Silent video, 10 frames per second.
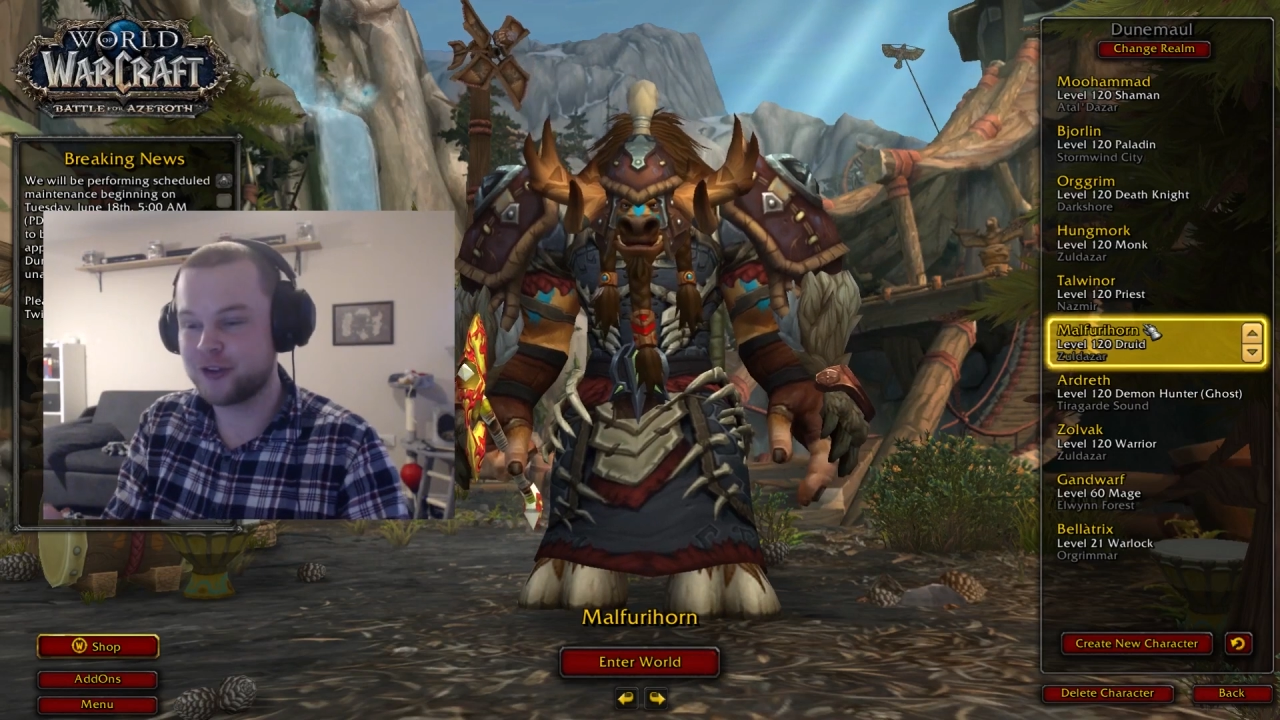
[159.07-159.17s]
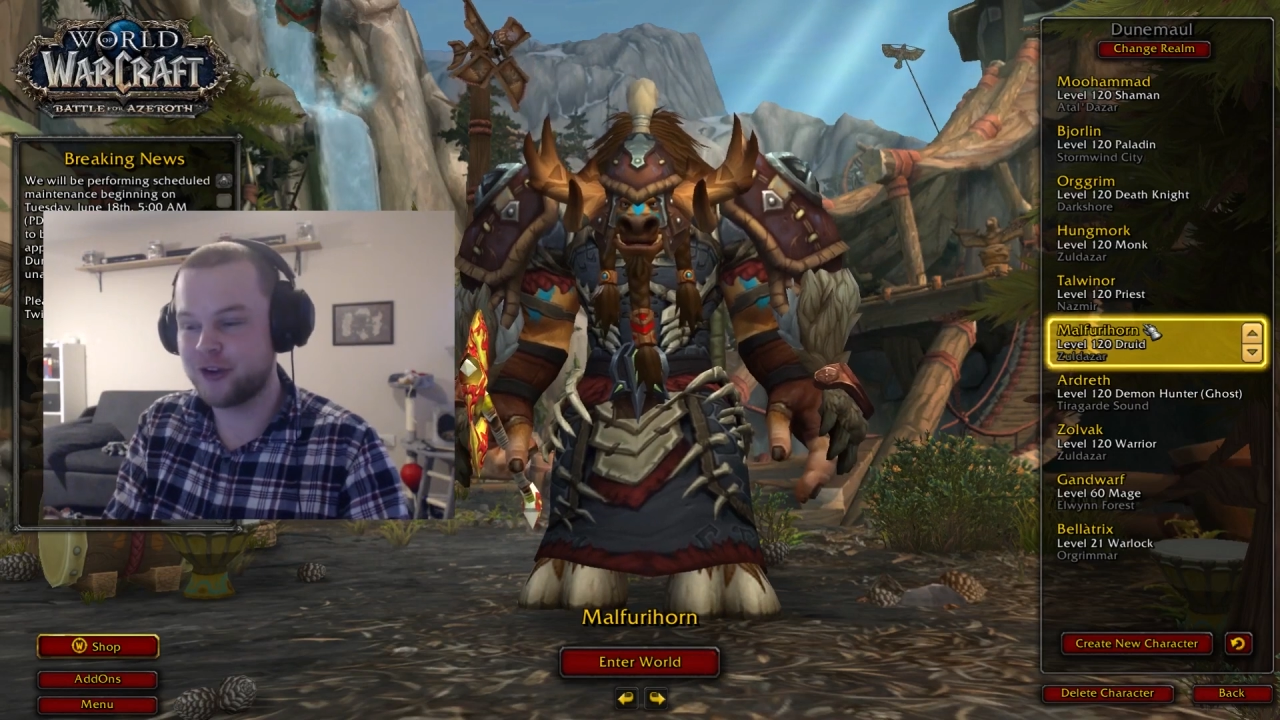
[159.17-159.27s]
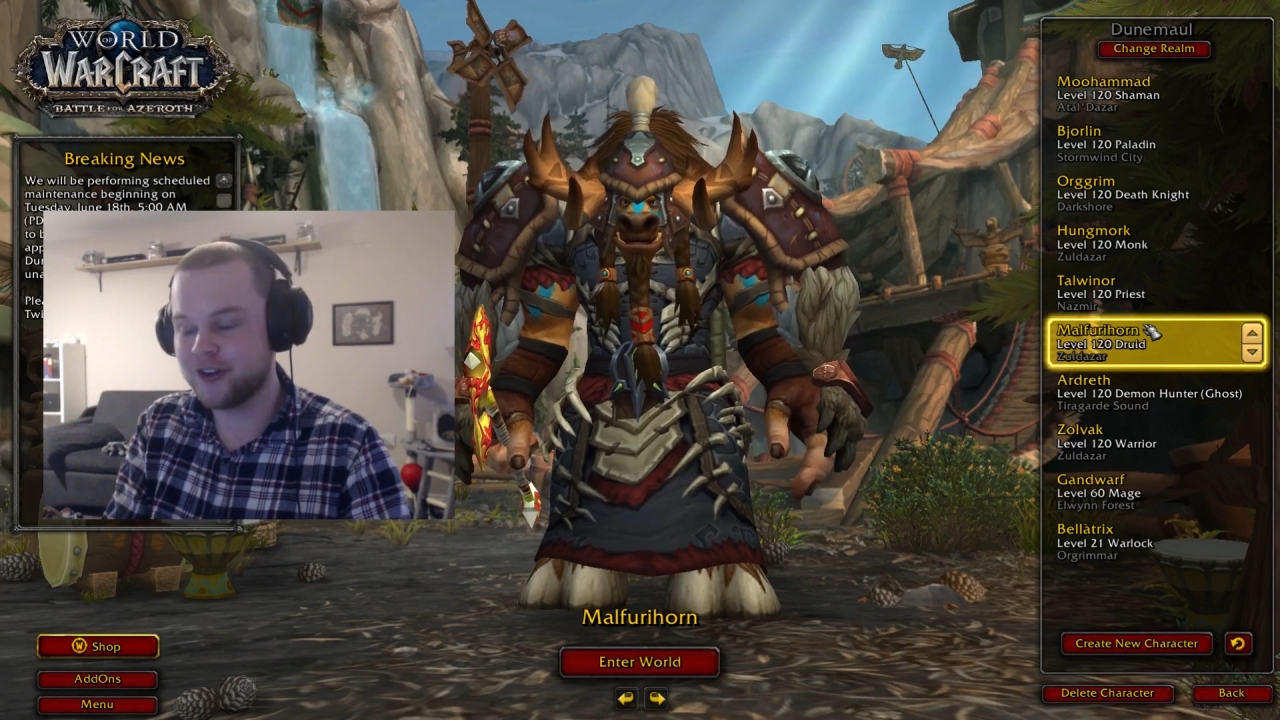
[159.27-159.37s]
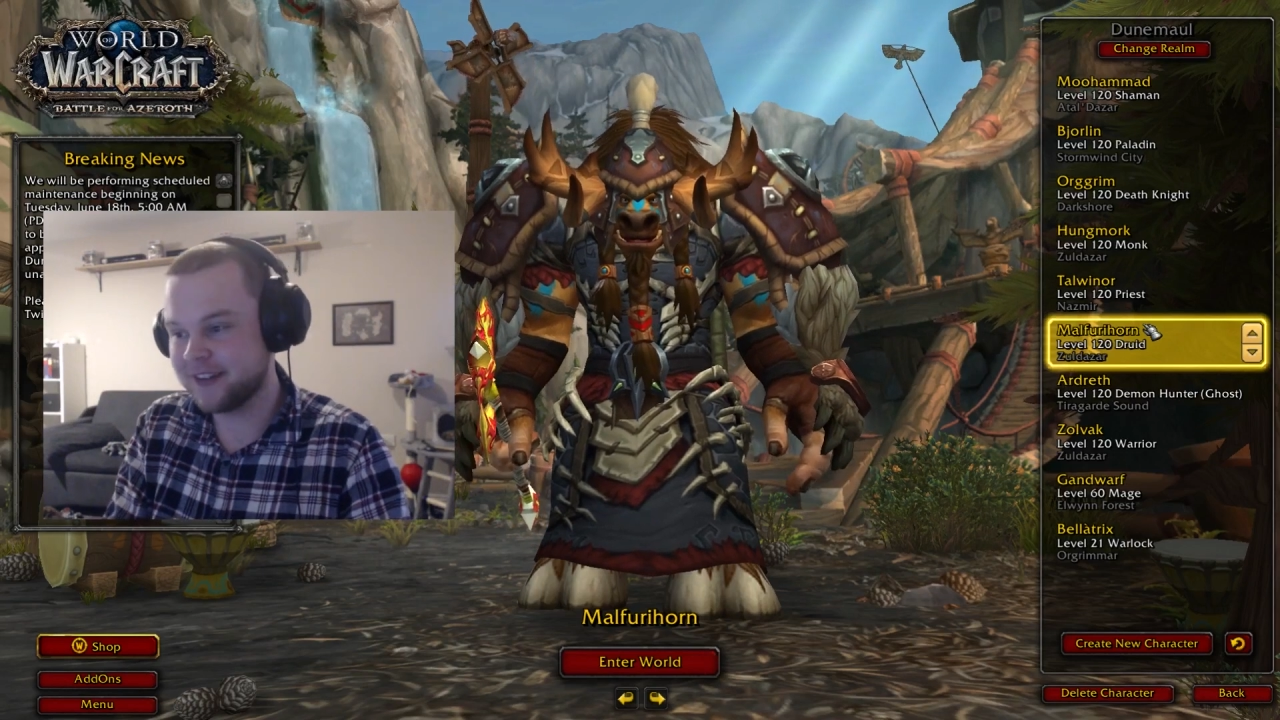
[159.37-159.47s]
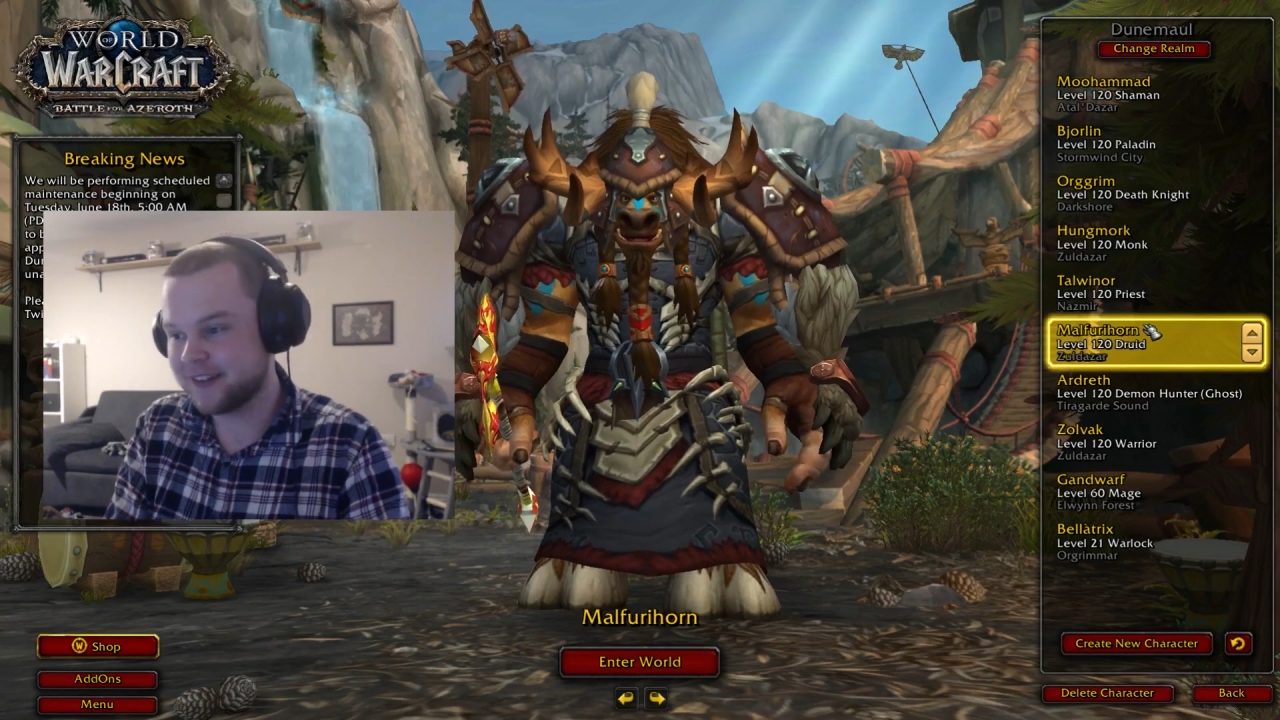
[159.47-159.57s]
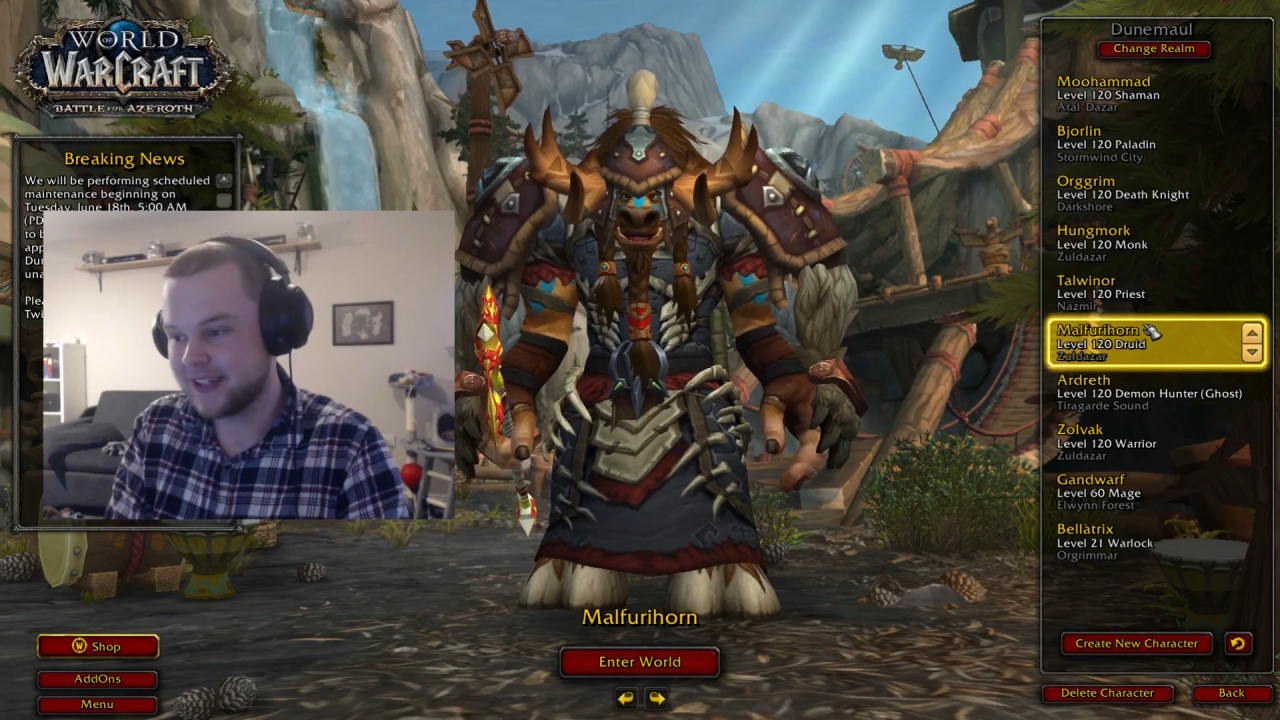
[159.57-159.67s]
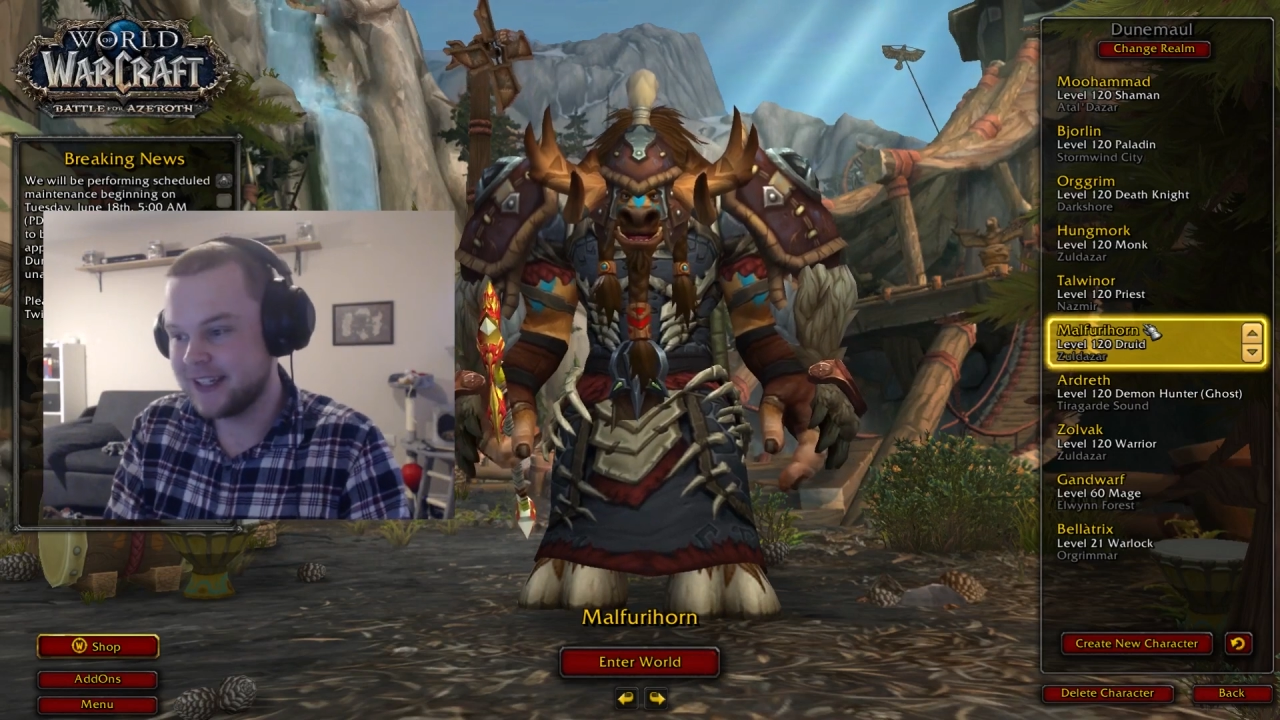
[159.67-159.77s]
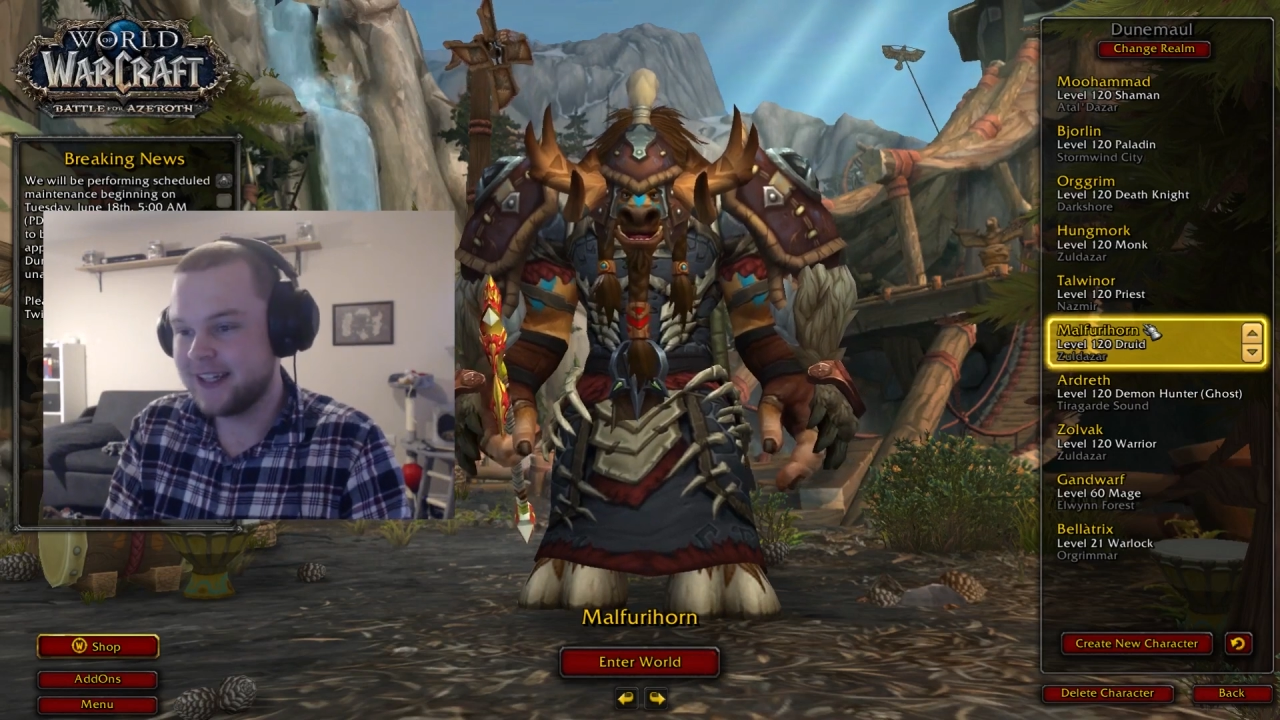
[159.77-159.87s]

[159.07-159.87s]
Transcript: Taurens,